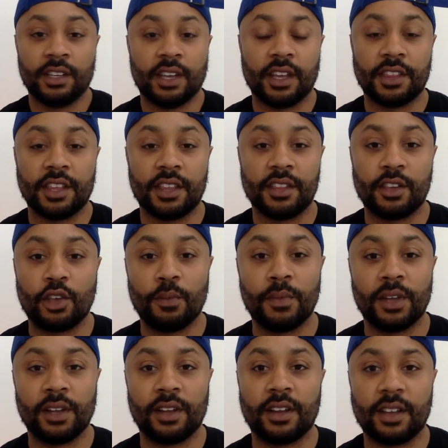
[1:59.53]
And then the
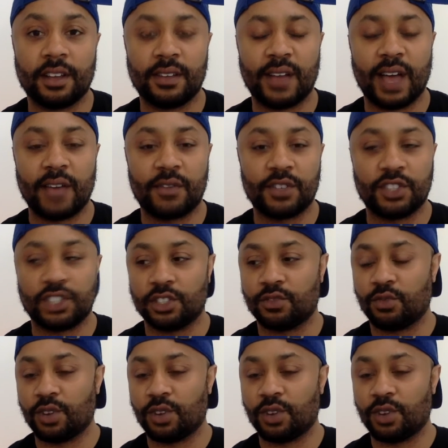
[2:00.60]
humility of life is just